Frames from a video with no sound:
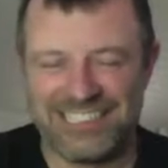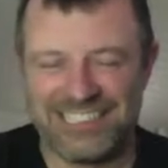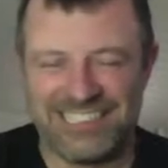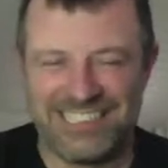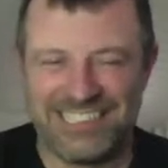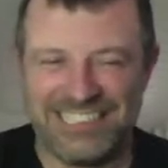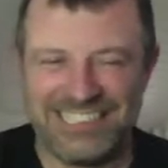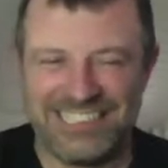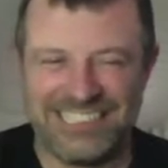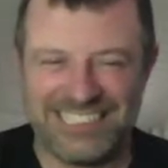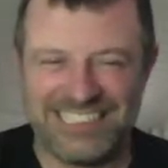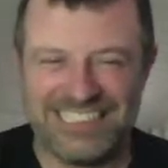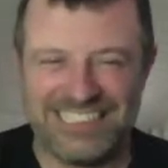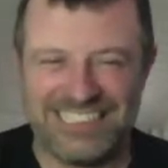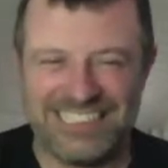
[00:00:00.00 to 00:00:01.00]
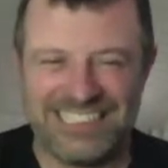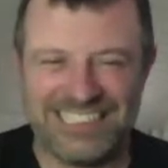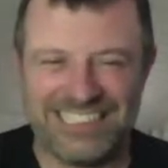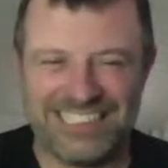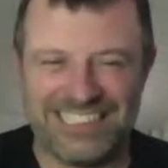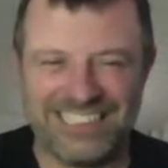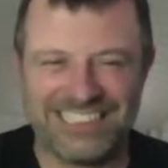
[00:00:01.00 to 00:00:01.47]

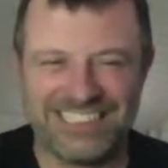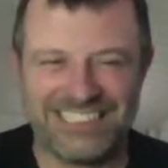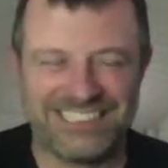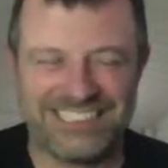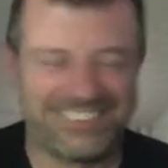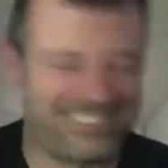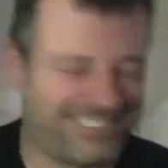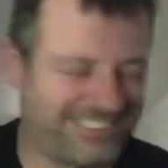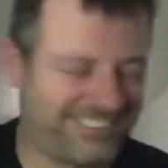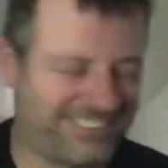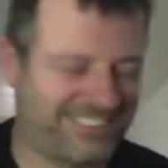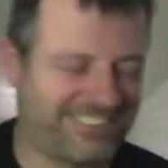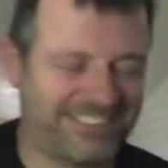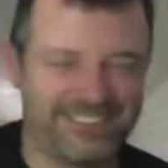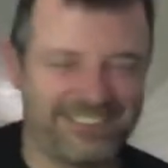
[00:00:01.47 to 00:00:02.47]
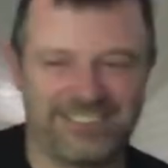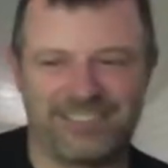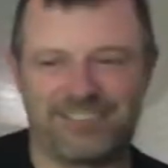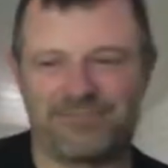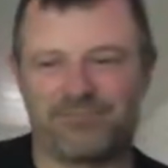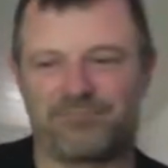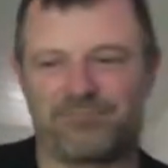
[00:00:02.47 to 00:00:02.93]

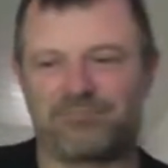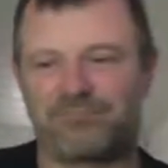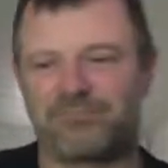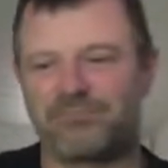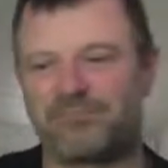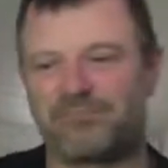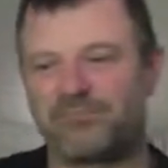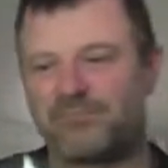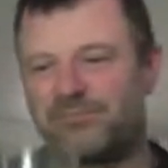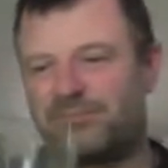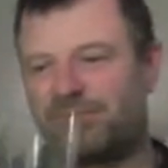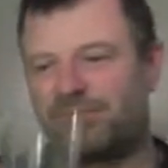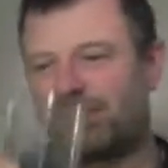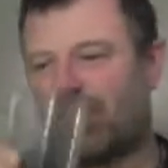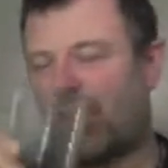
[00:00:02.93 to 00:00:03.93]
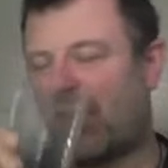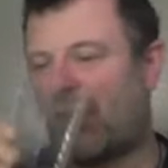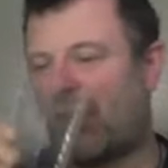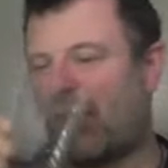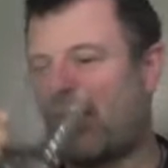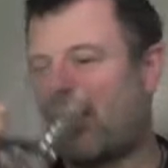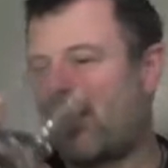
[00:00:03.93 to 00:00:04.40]

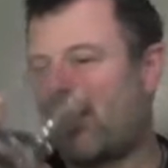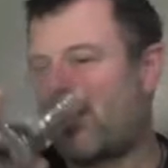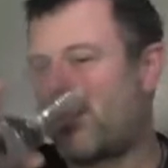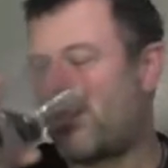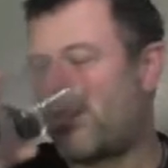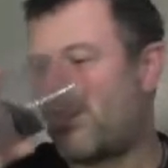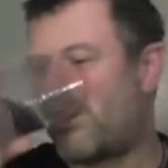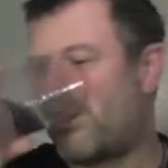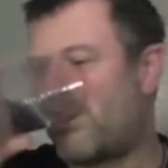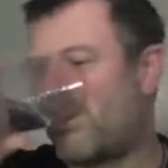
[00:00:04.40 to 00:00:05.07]
No words are spoken by the person on screen.